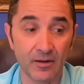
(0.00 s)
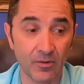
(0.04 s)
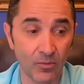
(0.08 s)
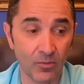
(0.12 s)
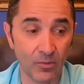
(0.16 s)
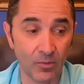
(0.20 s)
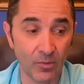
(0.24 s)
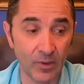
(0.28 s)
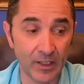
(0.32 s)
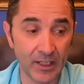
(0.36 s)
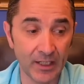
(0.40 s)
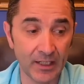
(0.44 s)

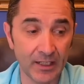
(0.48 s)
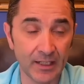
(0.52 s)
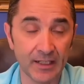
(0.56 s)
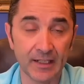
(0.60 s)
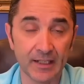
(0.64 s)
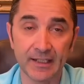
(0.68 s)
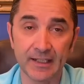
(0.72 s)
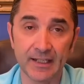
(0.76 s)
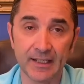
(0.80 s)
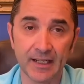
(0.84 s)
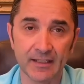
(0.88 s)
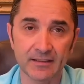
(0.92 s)

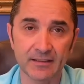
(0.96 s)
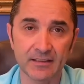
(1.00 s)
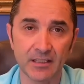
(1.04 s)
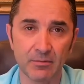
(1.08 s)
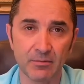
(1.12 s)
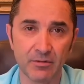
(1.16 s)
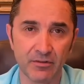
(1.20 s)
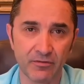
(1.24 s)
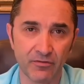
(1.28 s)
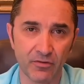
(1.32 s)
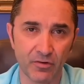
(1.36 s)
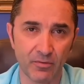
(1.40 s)
we get
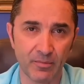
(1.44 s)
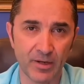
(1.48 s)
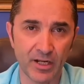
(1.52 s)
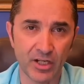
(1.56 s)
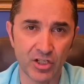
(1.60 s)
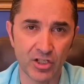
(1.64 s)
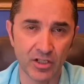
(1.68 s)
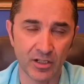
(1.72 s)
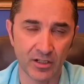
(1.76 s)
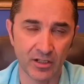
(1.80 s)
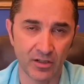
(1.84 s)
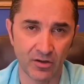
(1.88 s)
some
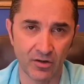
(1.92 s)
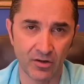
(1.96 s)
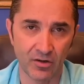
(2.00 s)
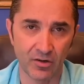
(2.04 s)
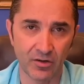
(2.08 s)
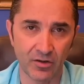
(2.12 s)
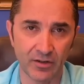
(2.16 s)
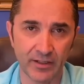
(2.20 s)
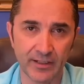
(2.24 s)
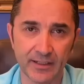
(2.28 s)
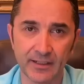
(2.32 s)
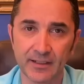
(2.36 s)
information
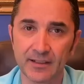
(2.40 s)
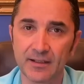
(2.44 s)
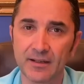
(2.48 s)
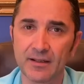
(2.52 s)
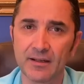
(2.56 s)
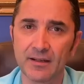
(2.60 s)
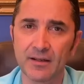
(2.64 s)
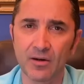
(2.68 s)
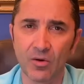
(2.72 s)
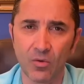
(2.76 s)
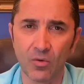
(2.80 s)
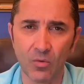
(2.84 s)
on
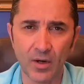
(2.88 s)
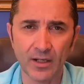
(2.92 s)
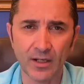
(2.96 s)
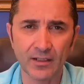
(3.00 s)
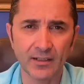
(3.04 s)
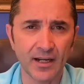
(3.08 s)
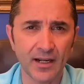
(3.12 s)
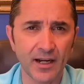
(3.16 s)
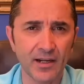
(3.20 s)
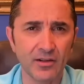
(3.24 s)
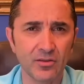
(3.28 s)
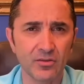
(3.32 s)

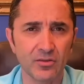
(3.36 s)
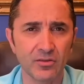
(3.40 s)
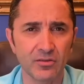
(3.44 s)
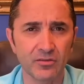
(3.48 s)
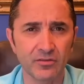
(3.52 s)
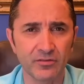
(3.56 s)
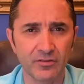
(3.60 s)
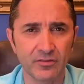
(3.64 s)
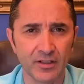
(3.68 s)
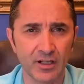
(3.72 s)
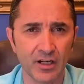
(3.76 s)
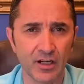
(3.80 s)
what kind
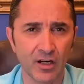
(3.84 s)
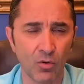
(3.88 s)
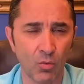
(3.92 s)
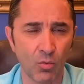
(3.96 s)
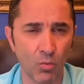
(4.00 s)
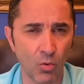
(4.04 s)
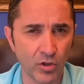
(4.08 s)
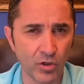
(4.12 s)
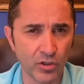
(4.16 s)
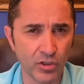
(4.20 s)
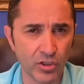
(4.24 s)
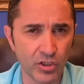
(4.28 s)
of
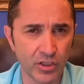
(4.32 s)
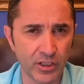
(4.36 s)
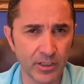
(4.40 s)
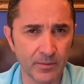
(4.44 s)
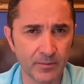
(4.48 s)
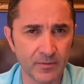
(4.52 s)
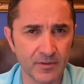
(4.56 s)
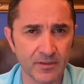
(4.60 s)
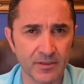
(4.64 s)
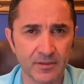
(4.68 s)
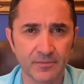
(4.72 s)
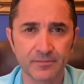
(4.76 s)

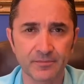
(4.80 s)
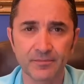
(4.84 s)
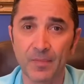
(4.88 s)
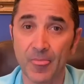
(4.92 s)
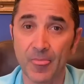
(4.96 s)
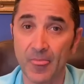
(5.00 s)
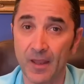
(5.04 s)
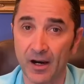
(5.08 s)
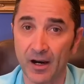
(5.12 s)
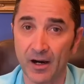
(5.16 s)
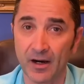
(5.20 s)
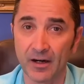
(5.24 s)
warships
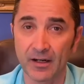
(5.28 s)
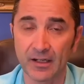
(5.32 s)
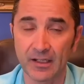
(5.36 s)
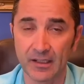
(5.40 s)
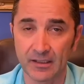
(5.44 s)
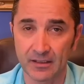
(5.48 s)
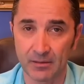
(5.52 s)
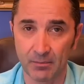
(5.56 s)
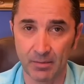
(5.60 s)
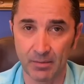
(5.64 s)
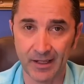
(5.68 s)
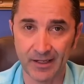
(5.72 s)
are
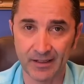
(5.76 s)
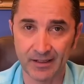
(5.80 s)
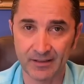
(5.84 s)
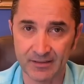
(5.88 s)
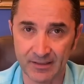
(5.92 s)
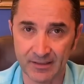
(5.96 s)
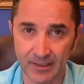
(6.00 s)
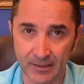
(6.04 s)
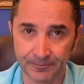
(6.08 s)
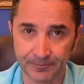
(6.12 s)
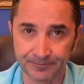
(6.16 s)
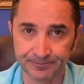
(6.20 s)
in the Black
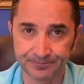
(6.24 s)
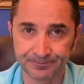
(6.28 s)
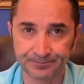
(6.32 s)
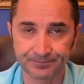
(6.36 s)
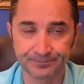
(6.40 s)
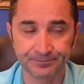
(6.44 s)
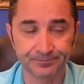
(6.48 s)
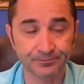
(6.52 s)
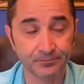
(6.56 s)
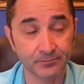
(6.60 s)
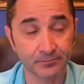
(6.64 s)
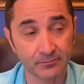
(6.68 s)
Sea.
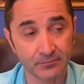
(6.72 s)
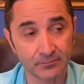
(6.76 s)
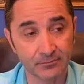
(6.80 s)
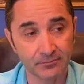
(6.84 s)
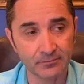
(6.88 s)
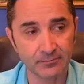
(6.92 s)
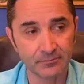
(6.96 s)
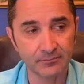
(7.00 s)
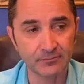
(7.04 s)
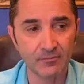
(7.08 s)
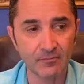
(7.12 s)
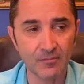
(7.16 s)

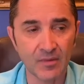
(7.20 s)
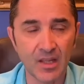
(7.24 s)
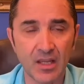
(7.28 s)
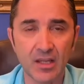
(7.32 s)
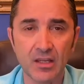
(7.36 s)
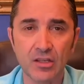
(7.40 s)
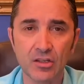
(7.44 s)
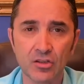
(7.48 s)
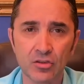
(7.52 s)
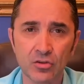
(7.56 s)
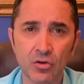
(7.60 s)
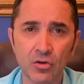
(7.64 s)

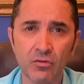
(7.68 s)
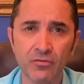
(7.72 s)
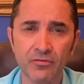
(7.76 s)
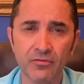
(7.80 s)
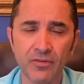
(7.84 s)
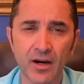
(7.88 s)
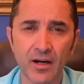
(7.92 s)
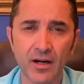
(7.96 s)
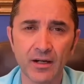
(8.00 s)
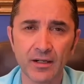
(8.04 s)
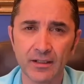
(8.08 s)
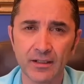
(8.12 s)
So
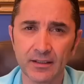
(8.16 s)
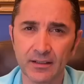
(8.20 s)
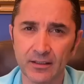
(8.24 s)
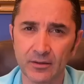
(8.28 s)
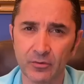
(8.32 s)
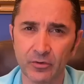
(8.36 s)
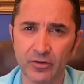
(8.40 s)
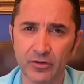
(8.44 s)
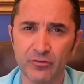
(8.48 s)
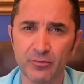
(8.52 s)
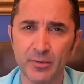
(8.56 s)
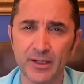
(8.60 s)
far,
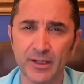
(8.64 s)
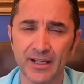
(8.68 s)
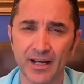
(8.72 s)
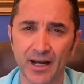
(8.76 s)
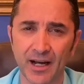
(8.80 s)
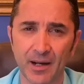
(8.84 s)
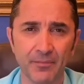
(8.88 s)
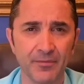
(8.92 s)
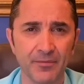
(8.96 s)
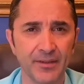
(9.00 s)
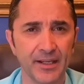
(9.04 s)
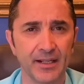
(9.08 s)
we've been
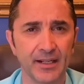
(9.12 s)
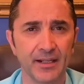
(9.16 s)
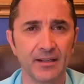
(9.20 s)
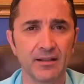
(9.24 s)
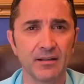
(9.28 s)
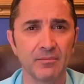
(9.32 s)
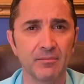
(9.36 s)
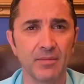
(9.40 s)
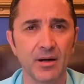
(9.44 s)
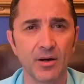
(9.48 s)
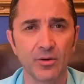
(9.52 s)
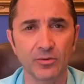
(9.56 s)

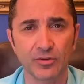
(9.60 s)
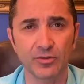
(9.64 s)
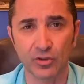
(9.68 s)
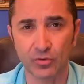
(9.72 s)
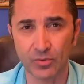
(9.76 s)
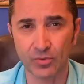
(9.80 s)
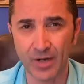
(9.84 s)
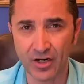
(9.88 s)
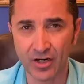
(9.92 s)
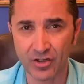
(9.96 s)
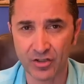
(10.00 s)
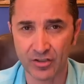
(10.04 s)
updated about the
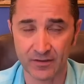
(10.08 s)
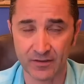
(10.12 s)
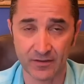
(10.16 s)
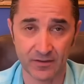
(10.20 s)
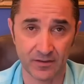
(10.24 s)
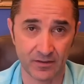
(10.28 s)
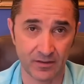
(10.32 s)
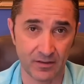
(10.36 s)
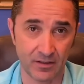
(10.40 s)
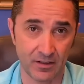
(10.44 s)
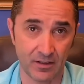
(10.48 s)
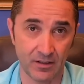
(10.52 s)

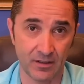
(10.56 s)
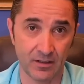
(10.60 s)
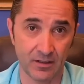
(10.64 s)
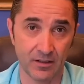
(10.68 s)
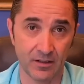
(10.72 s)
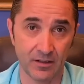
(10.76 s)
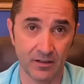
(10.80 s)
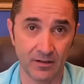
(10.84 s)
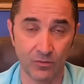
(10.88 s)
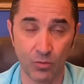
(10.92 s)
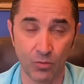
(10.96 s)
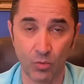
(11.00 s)
Russians'
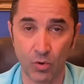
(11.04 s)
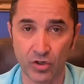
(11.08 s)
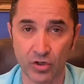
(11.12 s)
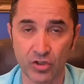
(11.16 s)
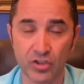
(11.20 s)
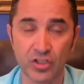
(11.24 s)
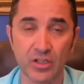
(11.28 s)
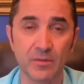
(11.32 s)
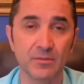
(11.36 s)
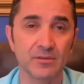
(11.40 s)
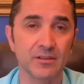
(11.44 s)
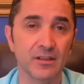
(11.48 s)

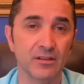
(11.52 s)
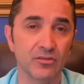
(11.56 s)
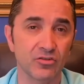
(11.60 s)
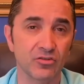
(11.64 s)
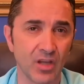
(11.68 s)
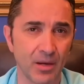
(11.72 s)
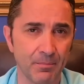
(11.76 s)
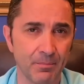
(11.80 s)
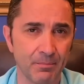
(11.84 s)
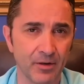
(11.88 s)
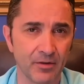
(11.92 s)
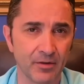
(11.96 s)
warships and
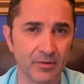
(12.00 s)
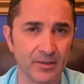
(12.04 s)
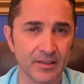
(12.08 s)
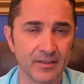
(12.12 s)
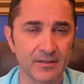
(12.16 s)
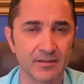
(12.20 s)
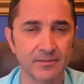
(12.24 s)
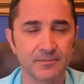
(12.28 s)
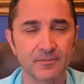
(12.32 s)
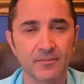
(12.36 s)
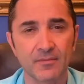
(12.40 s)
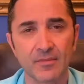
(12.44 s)

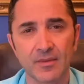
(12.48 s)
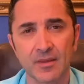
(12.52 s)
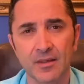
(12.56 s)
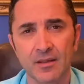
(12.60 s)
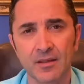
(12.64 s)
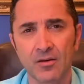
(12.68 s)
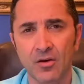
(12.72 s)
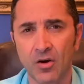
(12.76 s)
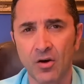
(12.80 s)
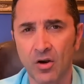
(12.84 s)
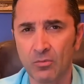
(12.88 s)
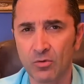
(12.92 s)
submarines
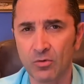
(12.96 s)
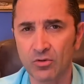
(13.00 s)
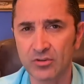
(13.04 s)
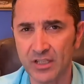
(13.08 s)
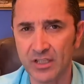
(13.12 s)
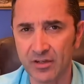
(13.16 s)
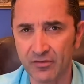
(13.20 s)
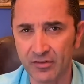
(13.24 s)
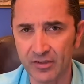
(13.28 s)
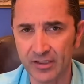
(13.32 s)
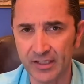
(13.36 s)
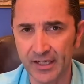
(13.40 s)

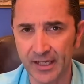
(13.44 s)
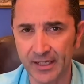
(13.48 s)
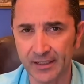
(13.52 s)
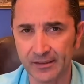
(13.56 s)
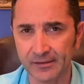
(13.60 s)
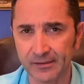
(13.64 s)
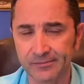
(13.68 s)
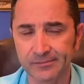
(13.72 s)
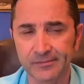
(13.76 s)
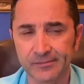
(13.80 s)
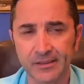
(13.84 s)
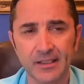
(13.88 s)
almost every
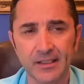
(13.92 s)
day.